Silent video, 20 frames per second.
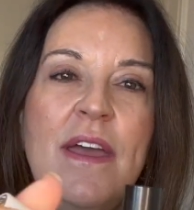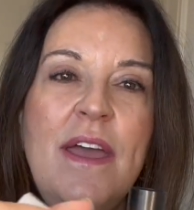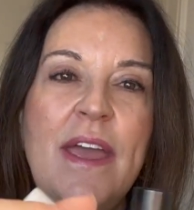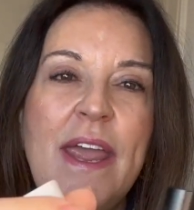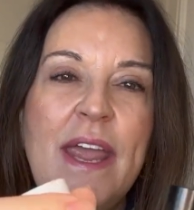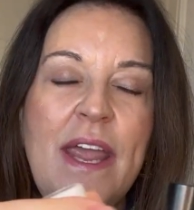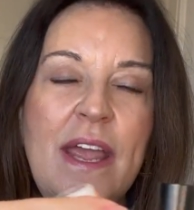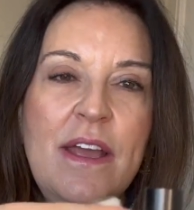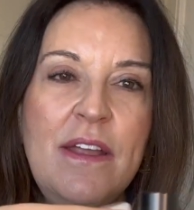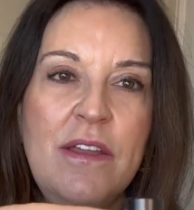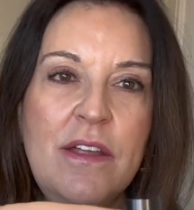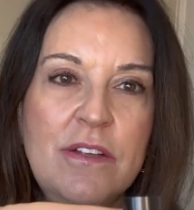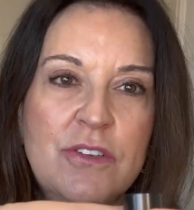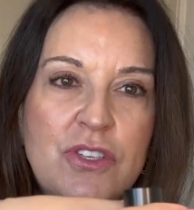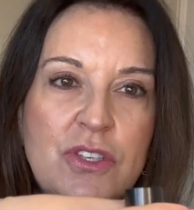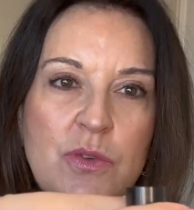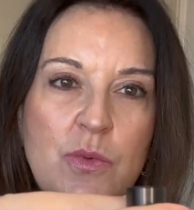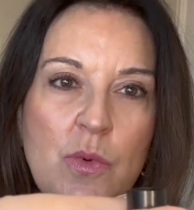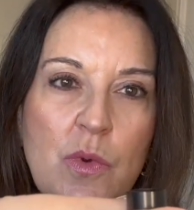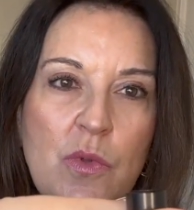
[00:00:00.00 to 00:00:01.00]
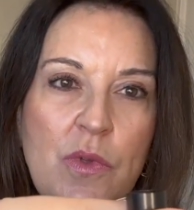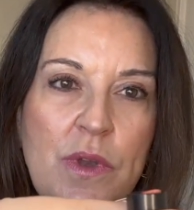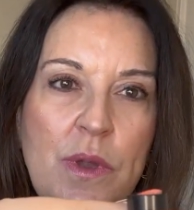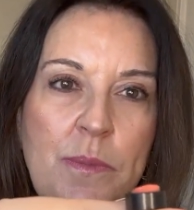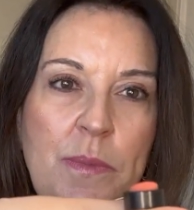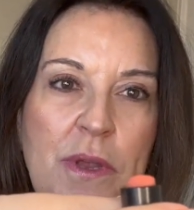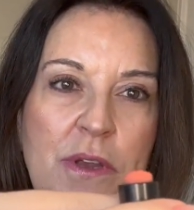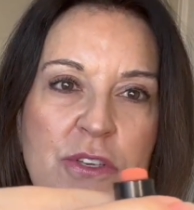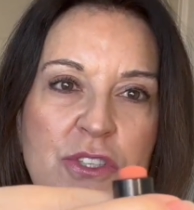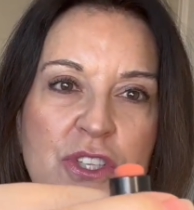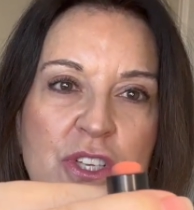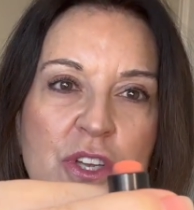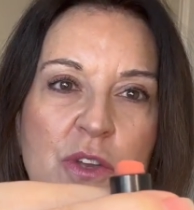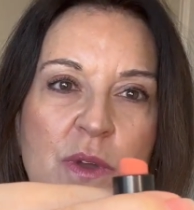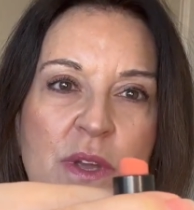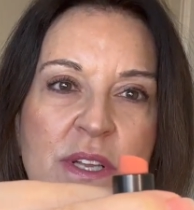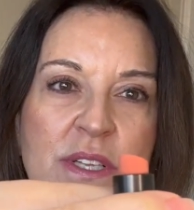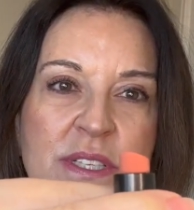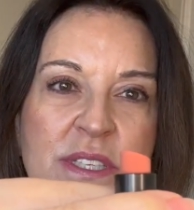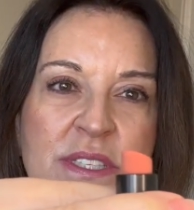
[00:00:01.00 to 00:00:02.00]
And I'll just roll it up here so you
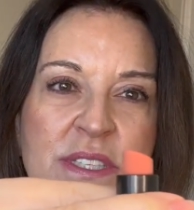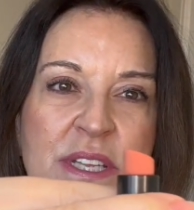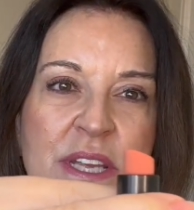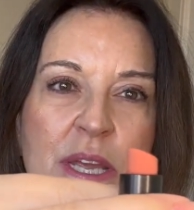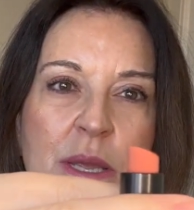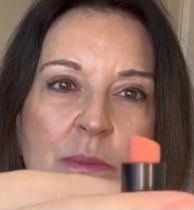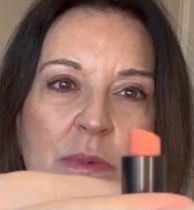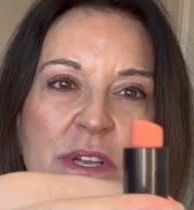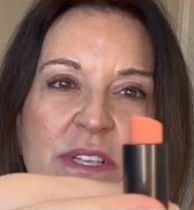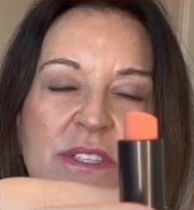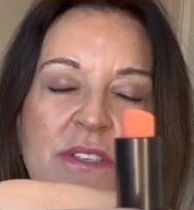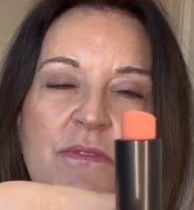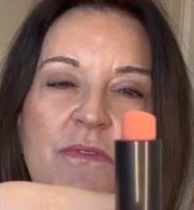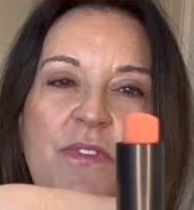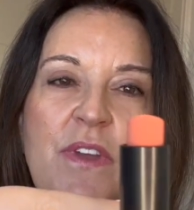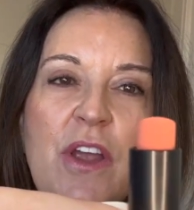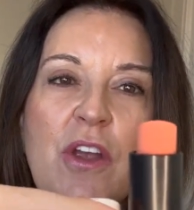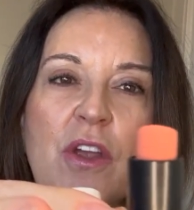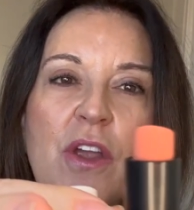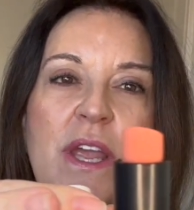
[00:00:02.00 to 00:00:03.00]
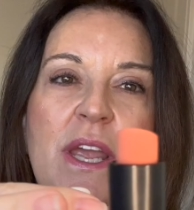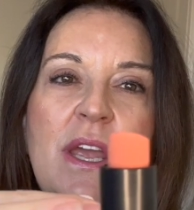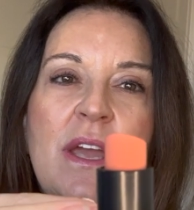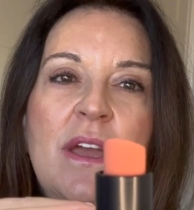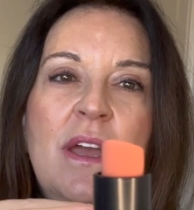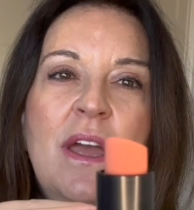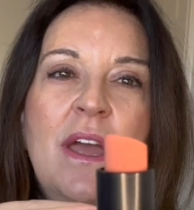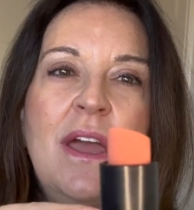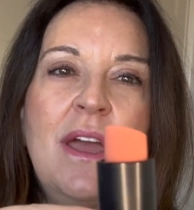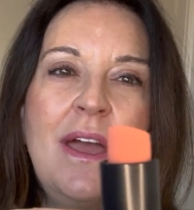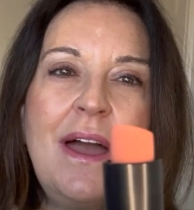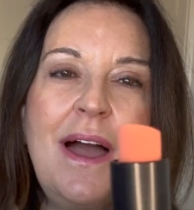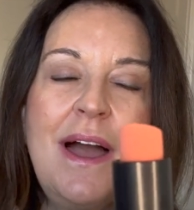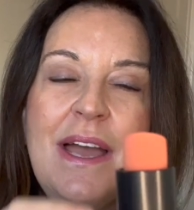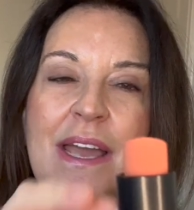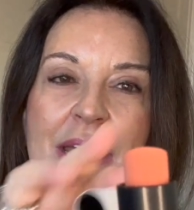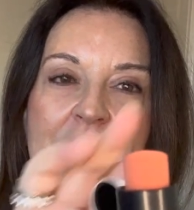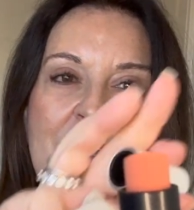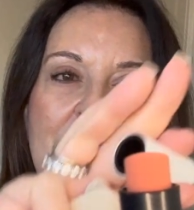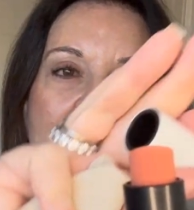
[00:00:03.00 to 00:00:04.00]
can see, but it's a very,
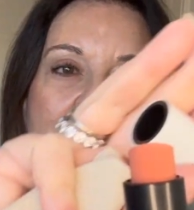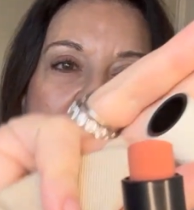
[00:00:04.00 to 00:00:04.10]
and